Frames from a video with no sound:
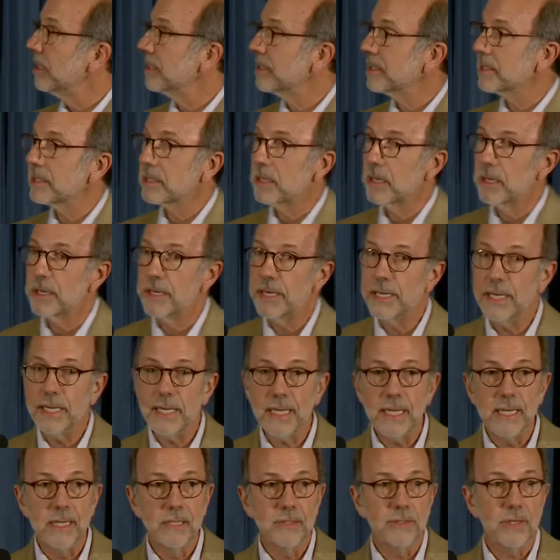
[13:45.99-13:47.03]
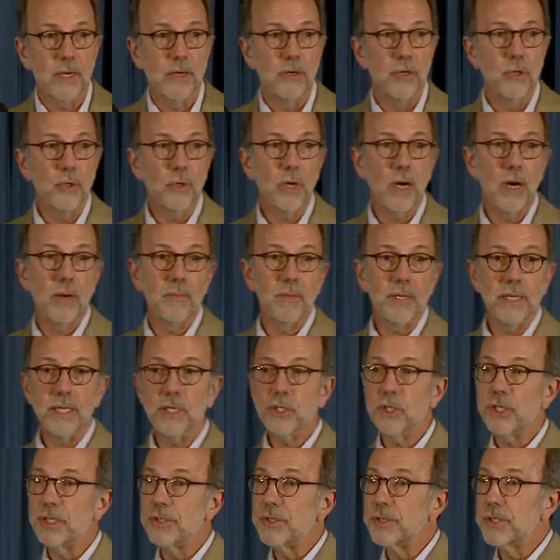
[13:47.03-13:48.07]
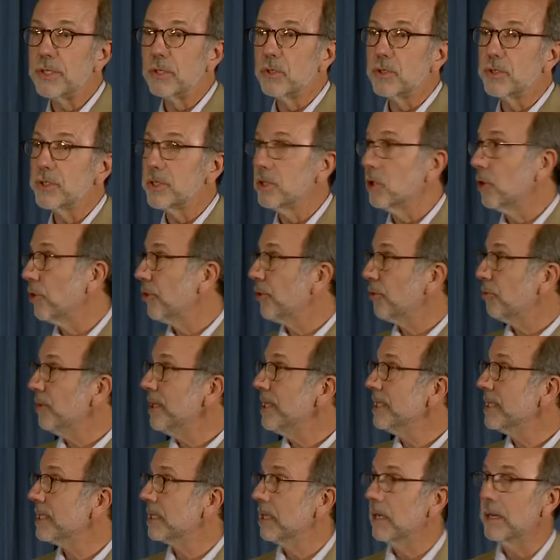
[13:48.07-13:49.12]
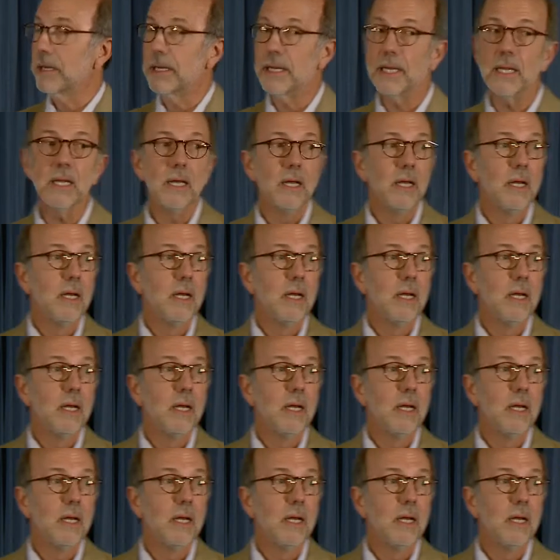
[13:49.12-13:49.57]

study is our new combination 003 study.